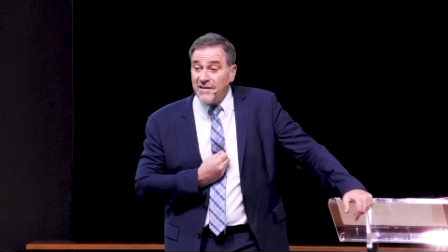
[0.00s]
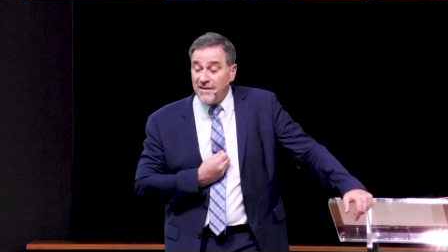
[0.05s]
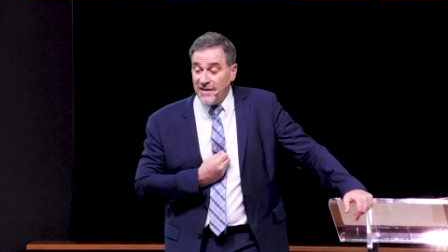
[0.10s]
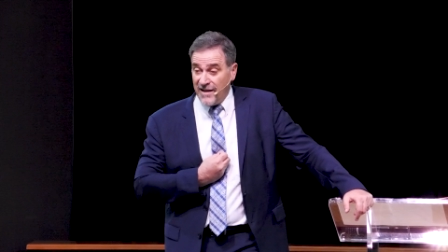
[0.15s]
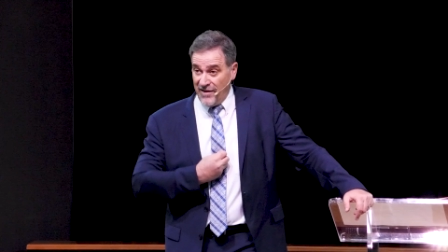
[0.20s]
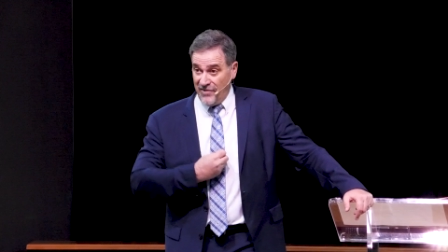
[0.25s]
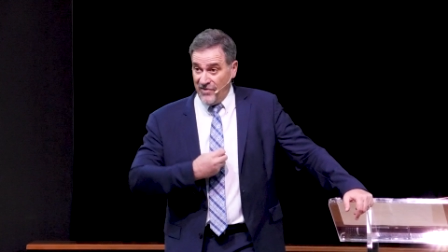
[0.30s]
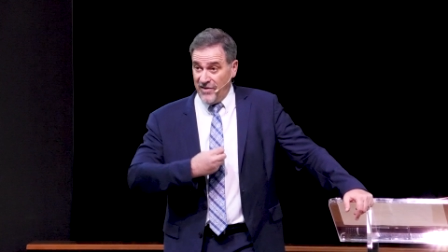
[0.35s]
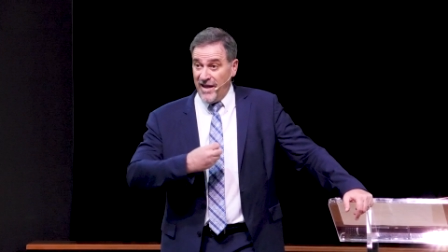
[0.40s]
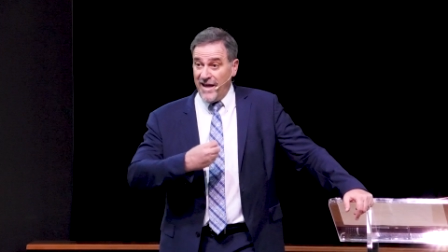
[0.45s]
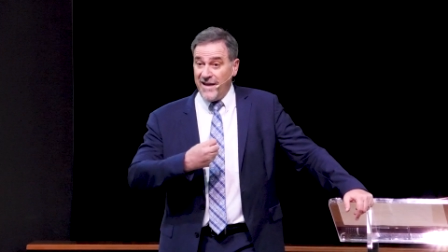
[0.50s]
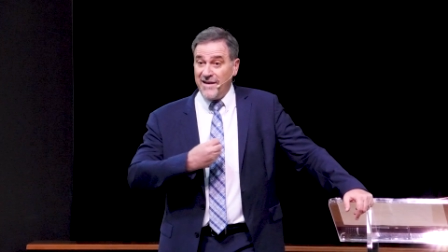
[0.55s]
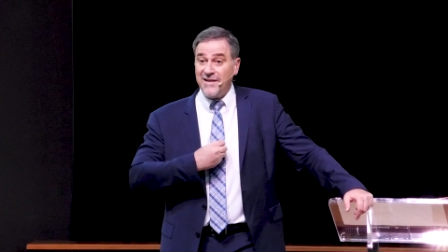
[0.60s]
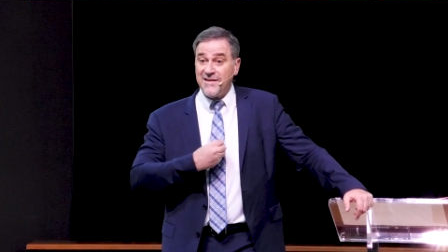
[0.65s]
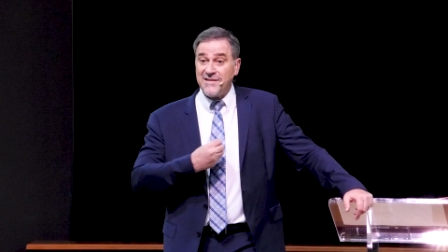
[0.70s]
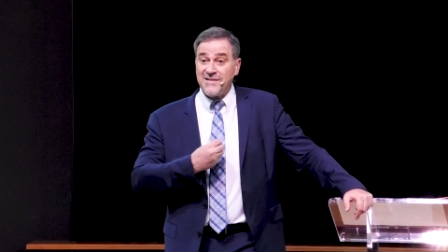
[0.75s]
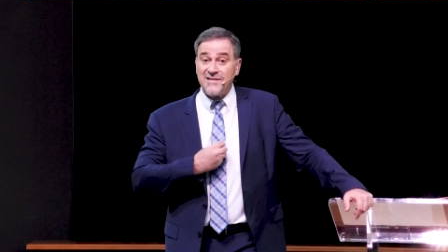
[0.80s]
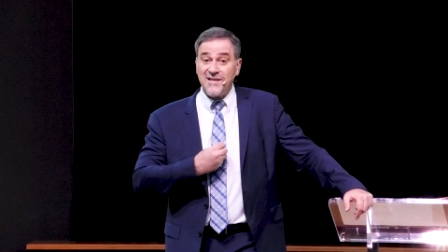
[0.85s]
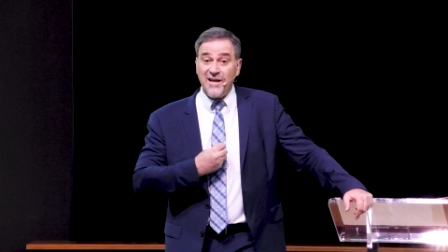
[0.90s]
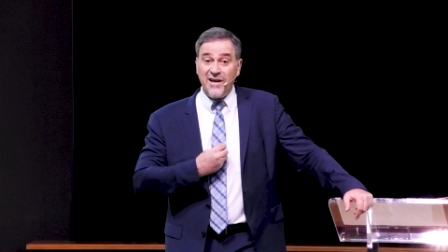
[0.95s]
And that
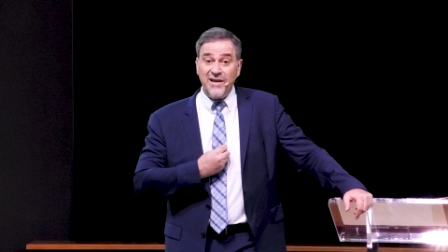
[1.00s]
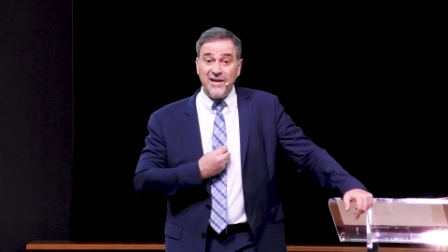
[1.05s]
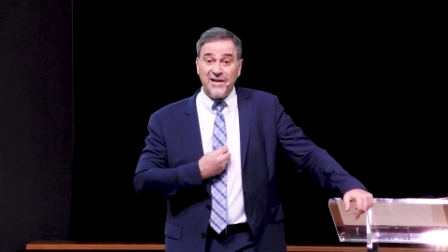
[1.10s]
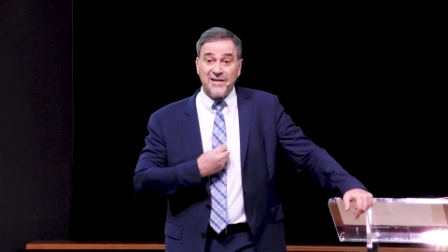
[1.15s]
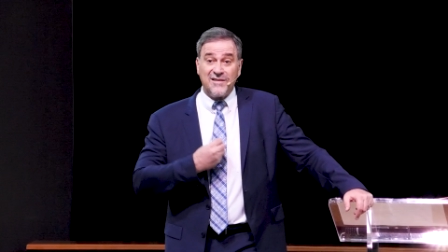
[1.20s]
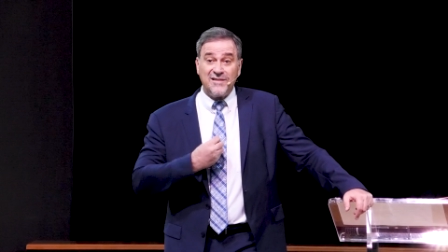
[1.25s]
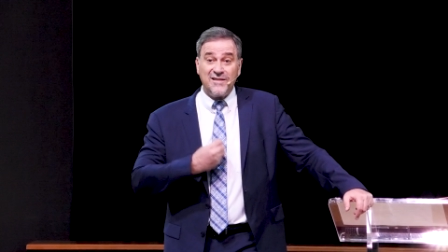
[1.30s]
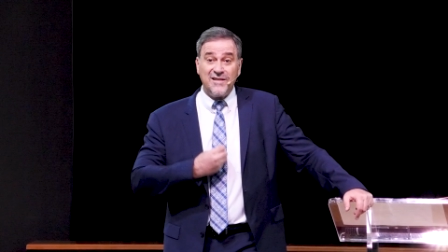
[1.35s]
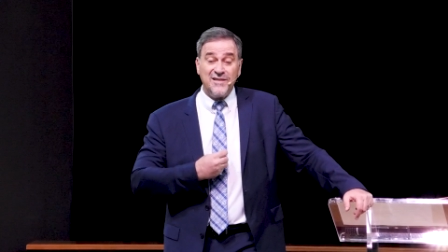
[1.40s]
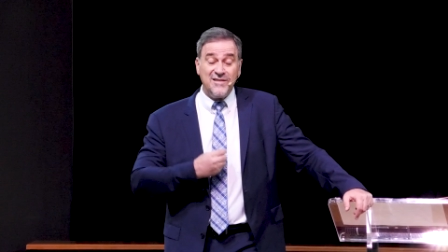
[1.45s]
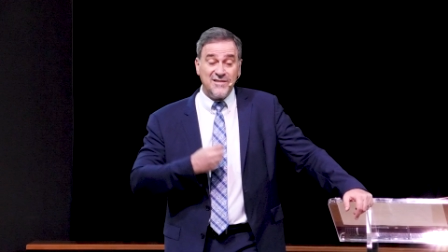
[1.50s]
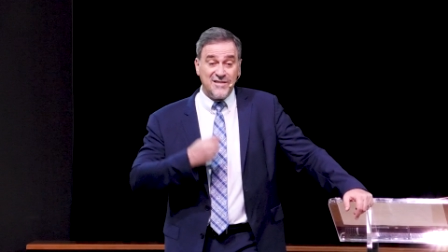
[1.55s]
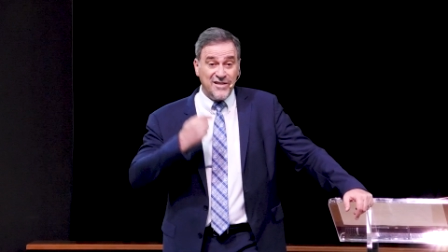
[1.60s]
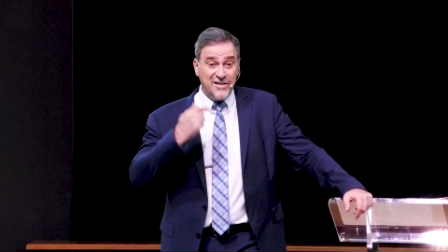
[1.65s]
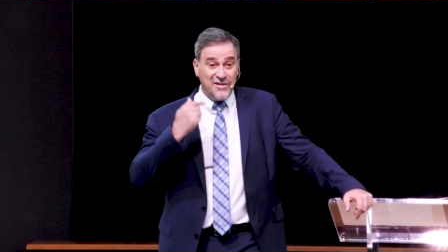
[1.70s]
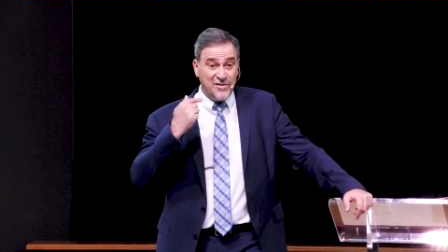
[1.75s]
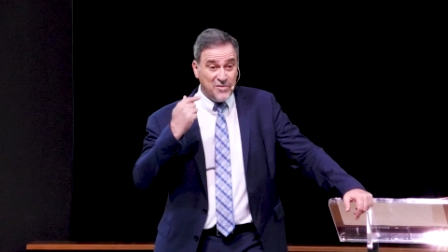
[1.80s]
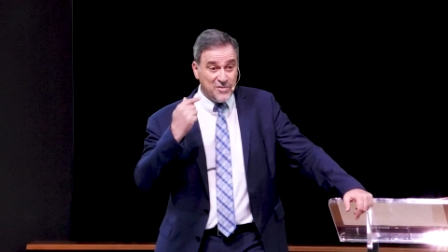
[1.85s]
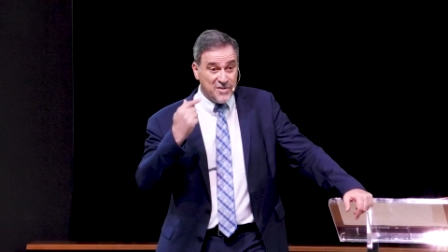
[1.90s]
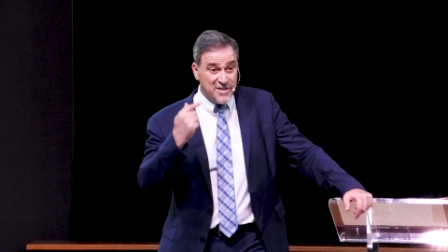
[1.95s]
desire turns
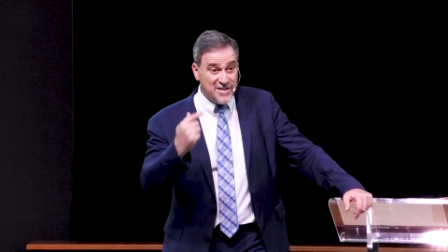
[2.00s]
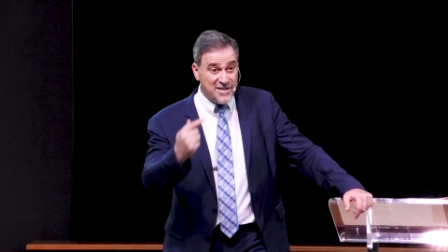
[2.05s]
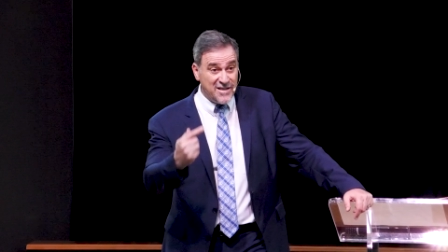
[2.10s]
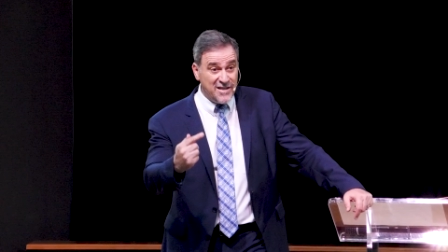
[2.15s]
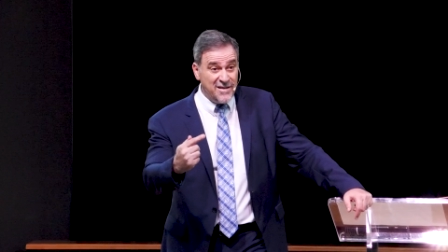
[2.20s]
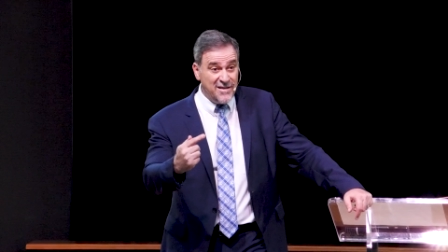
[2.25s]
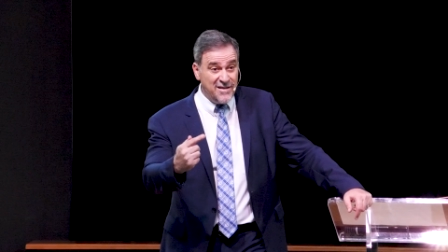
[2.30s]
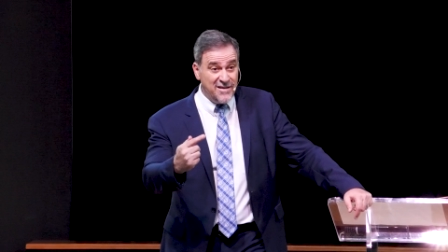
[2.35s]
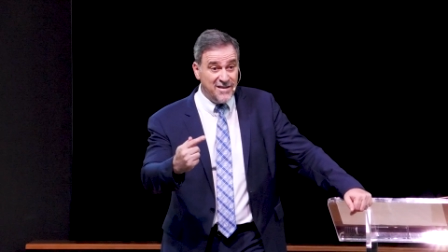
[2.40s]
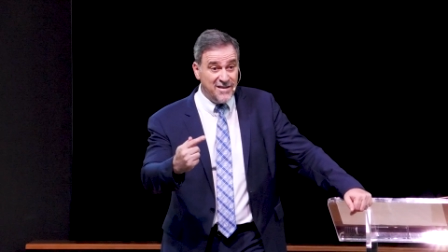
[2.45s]
into sin,